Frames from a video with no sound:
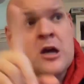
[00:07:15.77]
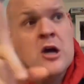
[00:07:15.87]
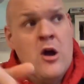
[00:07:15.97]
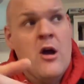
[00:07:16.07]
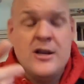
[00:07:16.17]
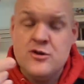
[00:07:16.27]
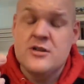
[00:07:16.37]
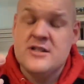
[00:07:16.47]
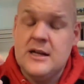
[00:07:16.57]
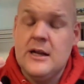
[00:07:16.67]

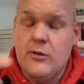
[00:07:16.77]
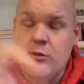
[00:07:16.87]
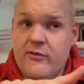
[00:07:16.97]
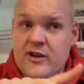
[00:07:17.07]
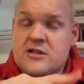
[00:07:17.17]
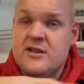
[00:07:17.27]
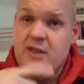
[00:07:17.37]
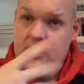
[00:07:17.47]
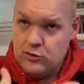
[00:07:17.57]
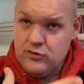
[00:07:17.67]
Interestingly, on the reverse, if they're
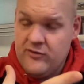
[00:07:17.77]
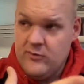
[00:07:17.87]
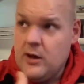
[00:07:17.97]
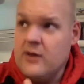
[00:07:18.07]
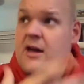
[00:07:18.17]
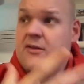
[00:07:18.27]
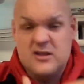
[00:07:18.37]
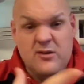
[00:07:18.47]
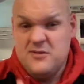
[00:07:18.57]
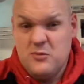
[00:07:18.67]
not driven by that, that's
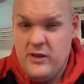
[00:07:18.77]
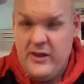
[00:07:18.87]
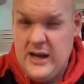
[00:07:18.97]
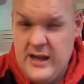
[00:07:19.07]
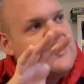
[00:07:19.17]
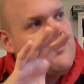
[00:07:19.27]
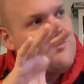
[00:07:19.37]
often why they leave.